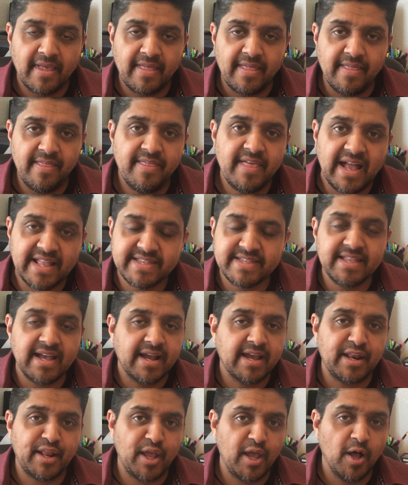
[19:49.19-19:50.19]
that's not
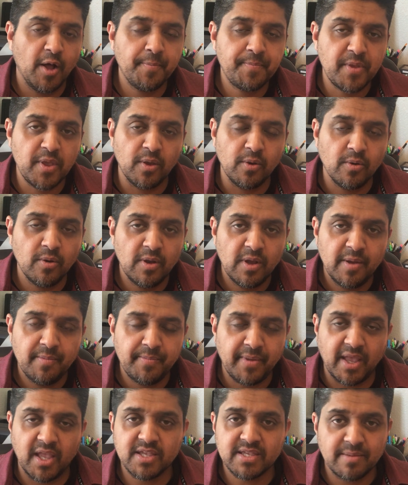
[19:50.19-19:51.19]
going to help you,
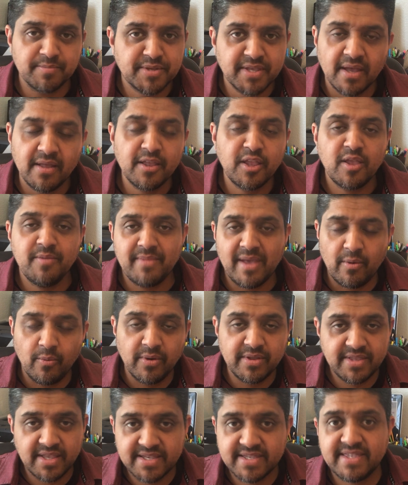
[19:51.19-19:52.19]
because I'm telling you, man,
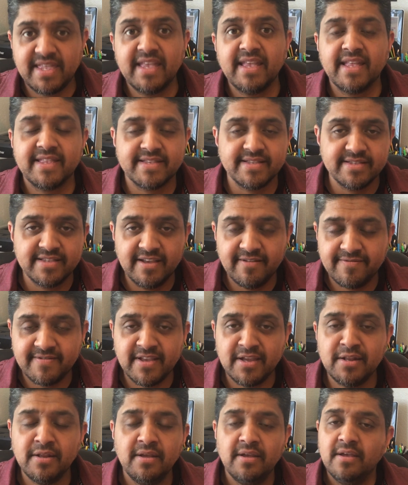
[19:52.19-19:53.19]
when this thing gets
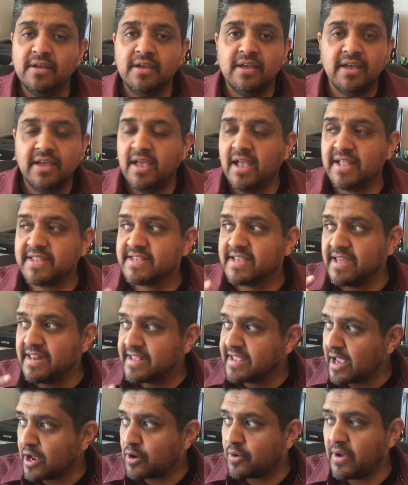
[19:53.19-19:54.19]
lifted, it's going to
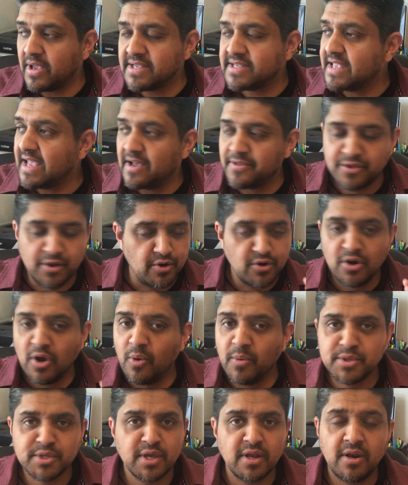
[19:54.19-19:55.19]
get crazy out there. No
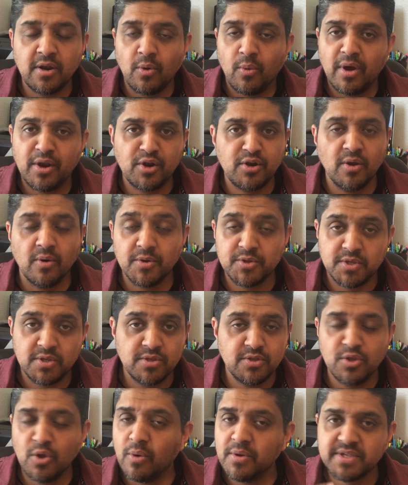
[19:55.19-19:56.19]
one's going to want to know
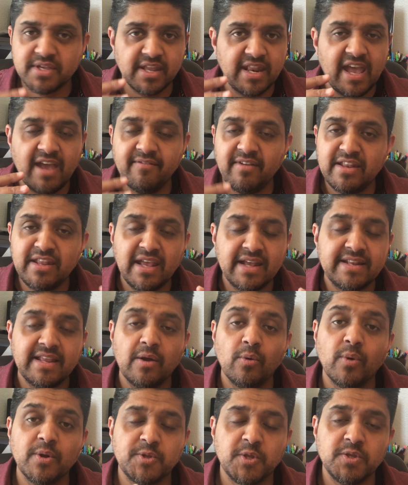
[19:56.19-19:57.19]
no one's going to have any
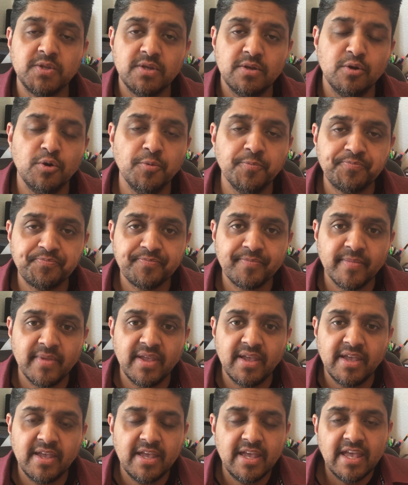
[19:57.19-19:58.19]
idea what to do.
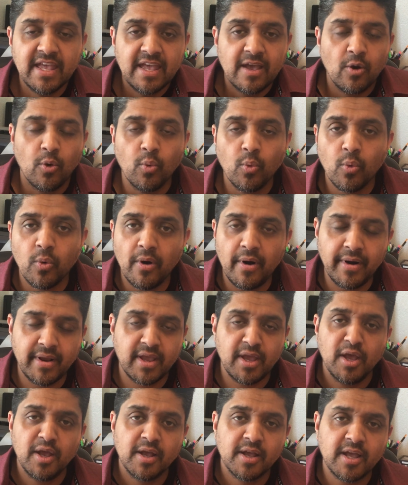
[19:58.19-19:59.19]

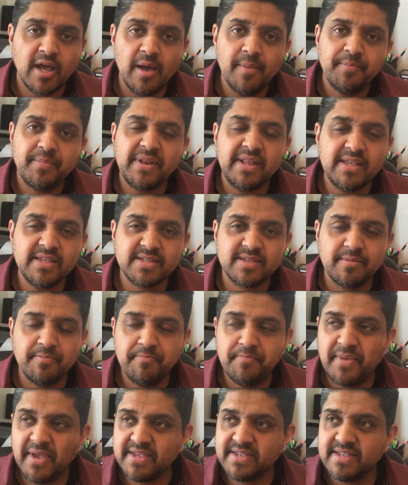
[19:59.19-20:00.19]
Work, companies,
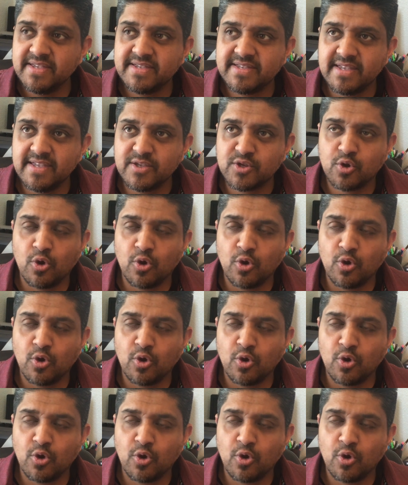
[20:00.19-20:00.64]
businesses,